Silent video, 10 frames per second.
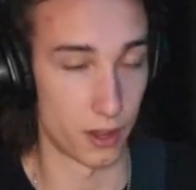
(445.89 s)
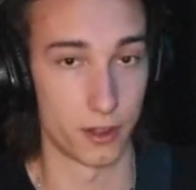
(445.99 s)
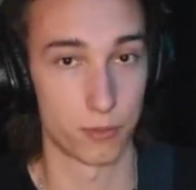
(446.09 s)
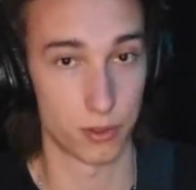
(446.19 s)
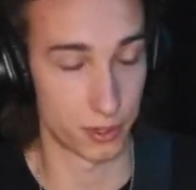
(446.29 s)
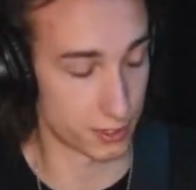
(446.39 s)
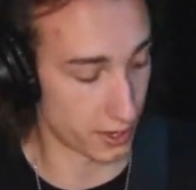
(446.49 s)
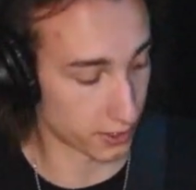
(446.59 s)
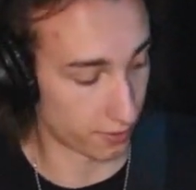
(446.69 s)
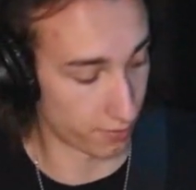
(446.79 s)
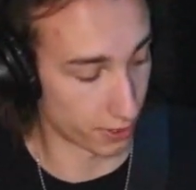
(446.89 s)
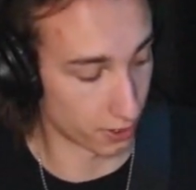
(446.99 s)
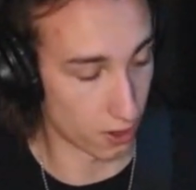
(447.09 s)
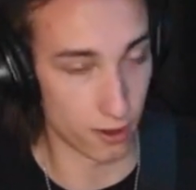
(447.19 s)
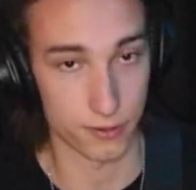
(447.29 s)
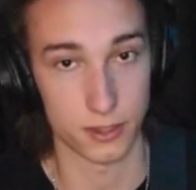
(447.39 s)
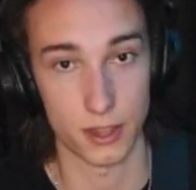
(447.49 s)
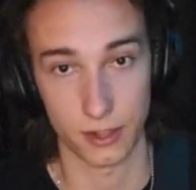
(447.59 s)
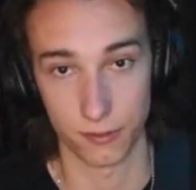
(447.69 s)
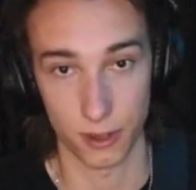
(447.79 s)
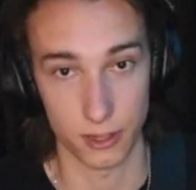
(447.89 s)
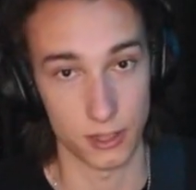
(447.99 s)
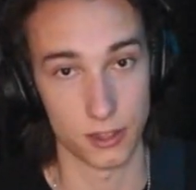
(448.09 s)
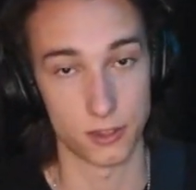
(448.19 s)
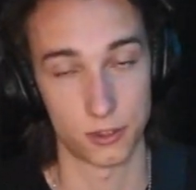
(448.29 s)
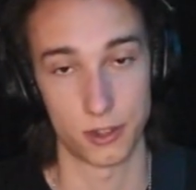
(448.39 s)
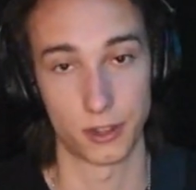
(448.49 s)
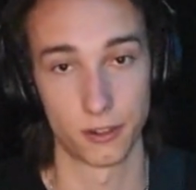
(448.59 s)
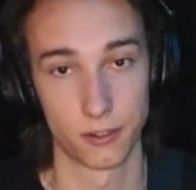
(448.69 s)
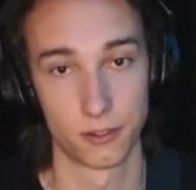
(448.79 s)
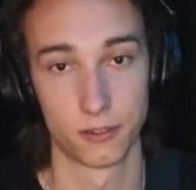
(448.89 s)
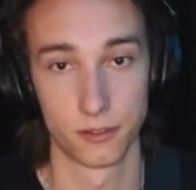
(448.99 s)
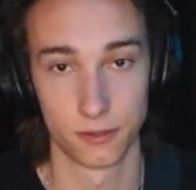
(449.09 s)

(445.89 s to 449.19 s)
and pull your second finger off the second fret of the E string, and